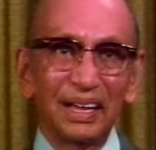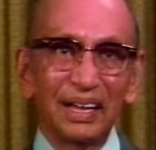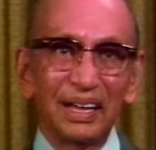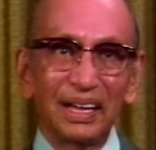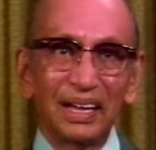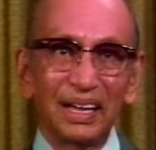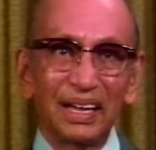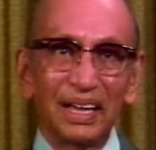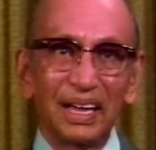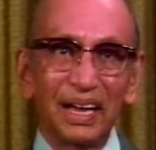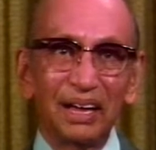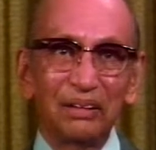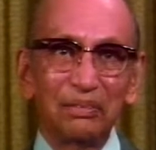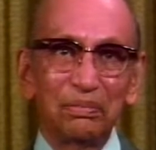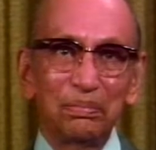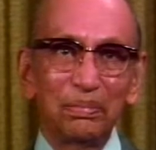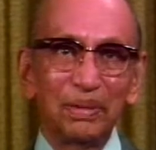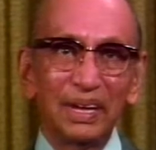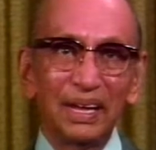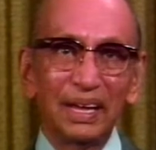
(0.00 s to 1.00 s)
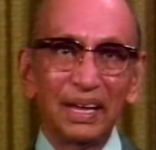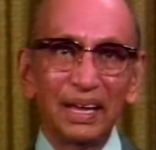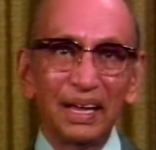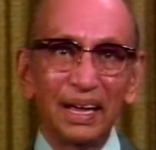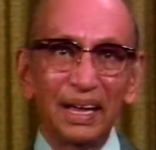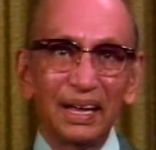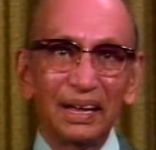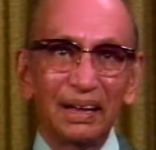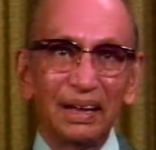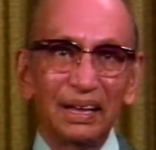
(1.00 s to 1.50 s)
gave me
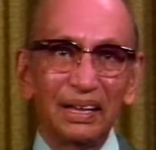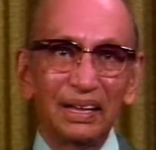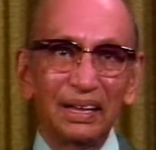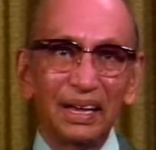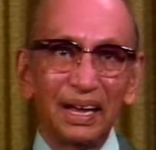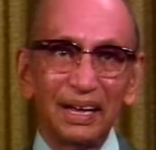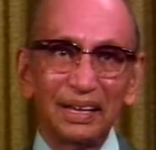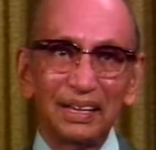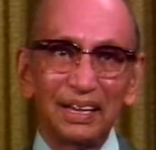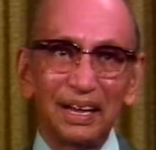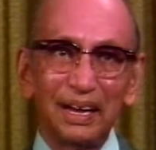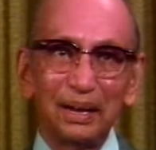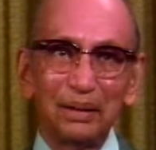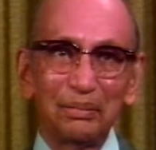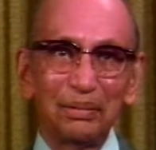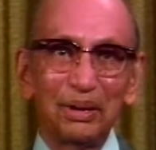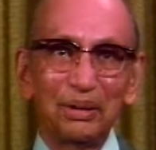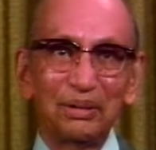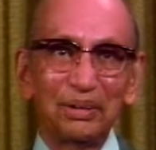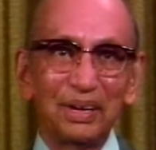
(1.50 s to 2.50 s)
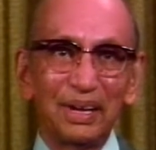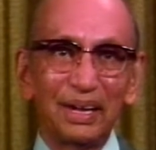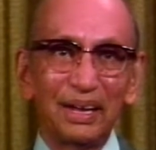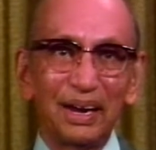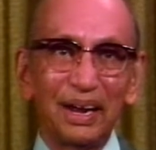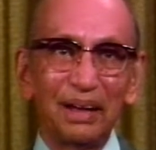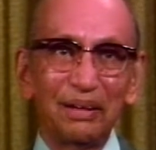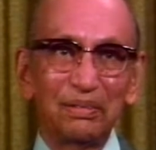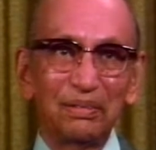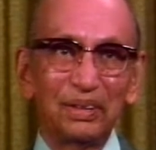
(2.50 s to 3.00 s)
a conjecture about a
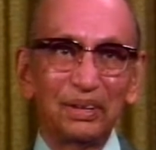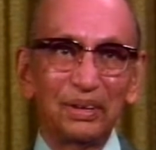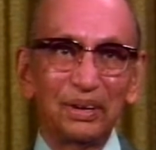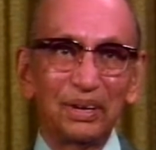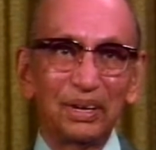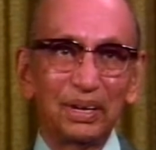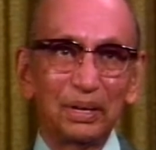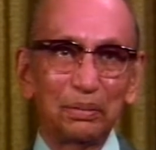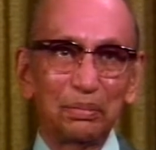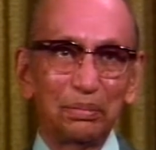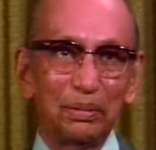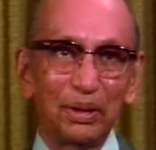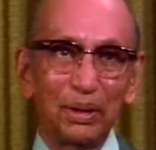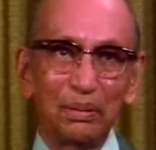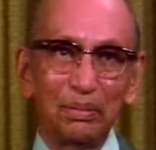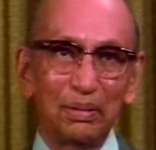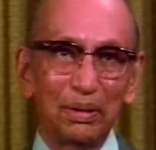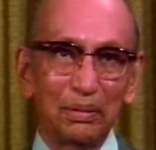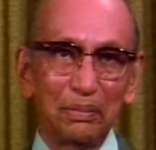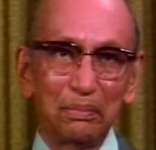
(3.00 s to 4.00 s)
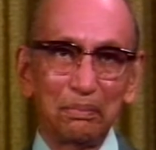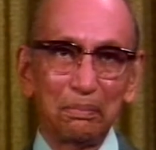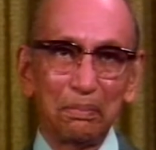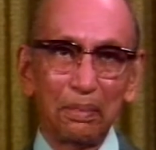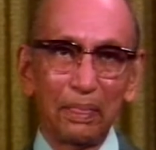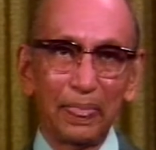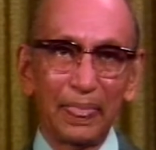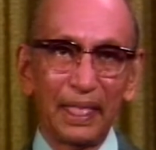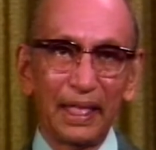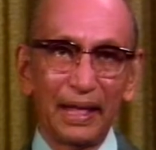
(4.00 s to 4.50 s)
graph theoretic problem
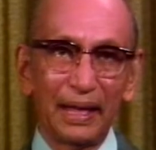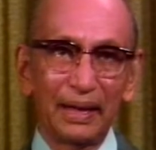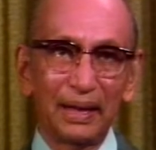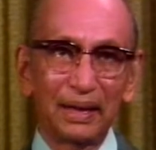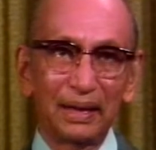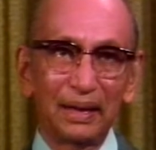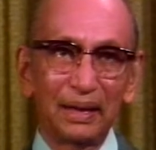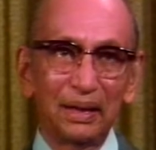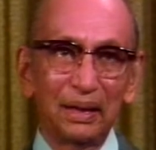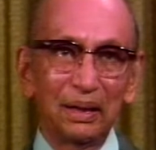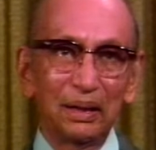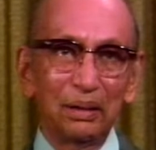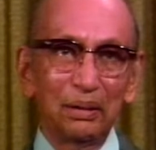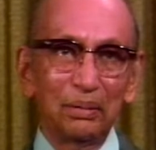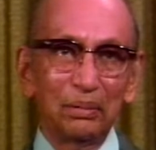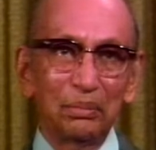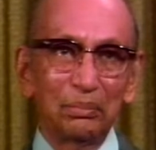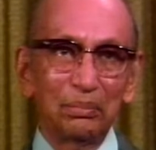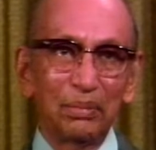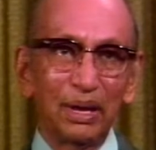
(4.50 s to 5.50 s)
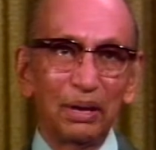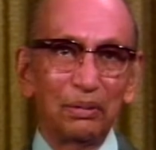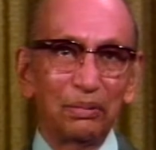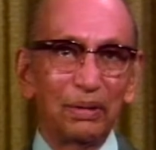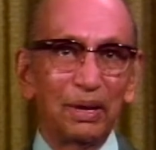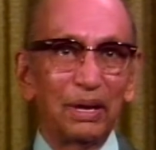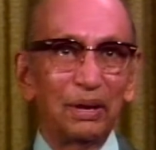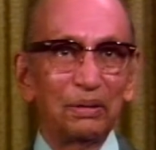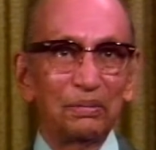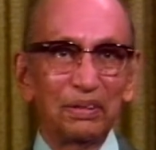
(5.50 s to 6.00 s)
by
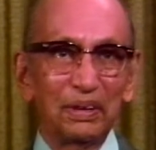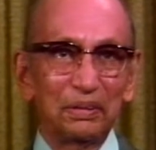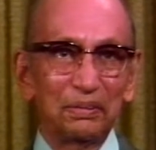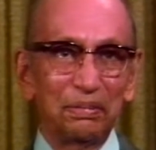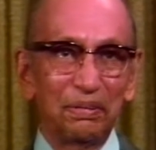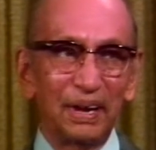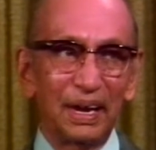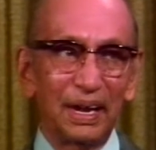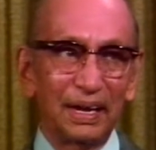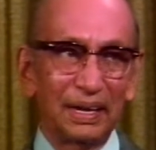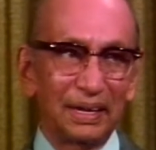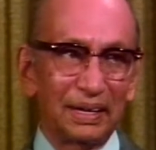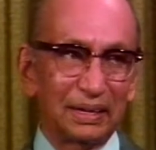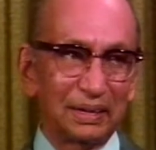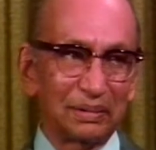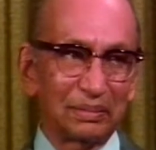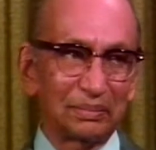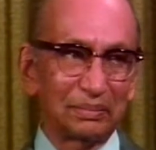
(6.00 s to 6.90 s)
one of his friends.